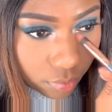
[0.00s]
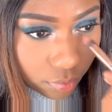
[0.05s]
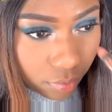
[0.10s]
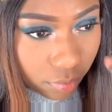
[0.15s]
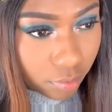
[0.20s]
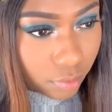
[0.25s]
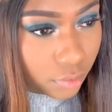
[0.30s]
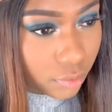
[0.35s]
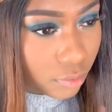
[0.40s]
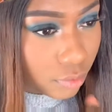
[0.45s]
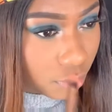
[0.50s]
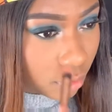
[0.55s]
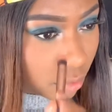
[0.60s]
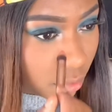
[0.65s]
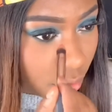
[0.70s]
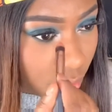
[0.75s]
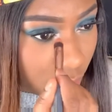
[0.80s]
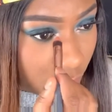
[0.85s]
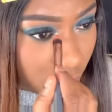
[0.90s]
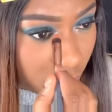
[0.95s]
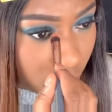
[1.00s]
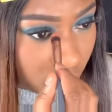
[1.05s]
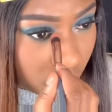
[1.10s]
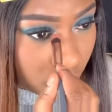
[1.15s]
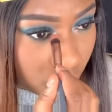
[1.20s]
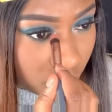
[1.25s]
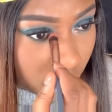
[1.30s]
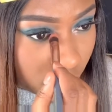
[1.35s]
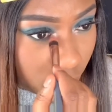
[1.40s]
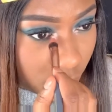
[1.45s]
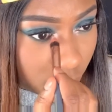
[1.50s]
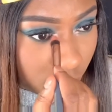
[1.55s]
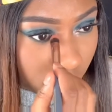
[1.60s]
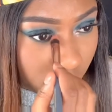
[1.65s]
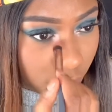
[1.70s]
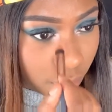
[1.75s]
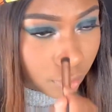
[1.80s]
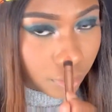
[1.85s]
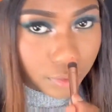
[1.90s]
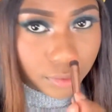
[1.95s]
I didn't put any on my face because I
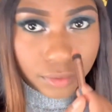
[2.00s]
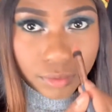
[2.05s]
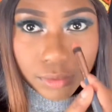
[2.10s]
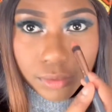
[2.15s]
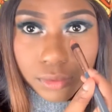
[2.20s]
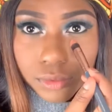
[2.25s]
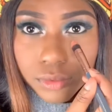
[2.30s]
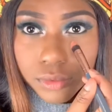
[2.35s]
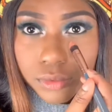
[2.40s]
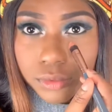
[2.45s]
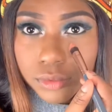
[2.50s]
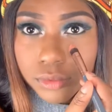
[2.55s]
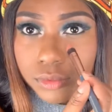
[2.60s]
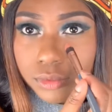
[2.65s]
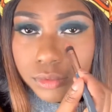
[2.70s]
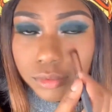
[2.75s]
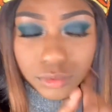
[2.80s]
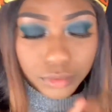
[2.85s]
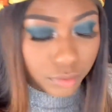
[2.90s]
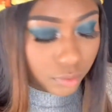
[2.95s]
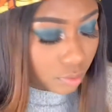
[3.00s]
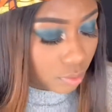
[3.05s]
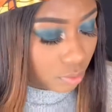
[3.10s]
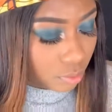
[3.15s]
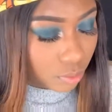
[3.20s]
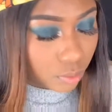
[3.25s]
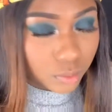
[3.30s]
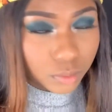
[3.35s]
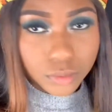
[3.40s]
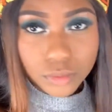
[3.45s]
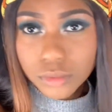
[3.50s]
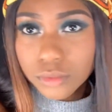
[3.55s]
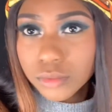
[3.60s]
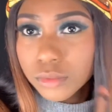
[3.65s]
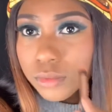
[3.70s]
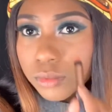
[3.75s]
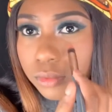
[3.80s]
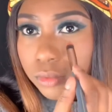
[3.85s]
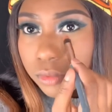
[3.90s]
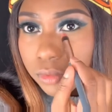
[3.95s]
didn't feel like
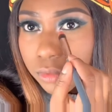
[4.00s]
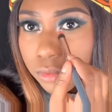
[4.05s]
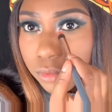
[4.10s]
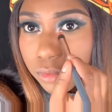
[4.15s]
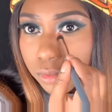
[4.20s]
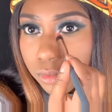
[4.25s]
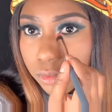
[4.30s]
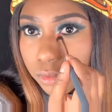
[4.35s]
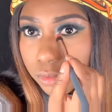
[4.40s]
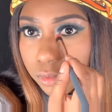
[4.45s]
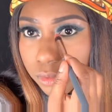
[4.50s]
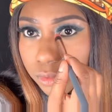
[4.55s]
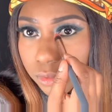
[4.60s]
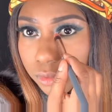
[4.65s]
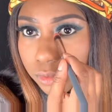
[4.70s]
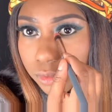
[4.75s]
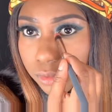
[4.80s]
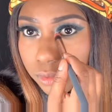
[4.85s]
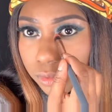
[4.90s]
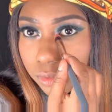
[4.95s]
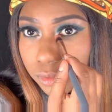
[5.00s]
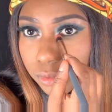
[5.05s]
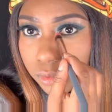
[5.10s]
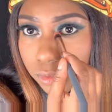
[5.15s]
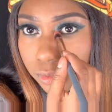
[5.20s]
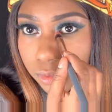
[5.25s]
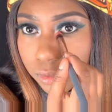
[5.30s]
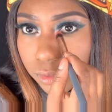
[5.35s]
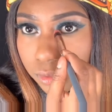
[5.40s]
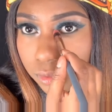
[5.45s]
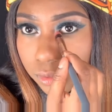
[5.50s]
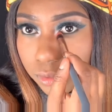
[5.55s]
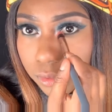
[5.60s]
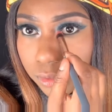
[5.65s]
having a highlighter day on my face. So yeah.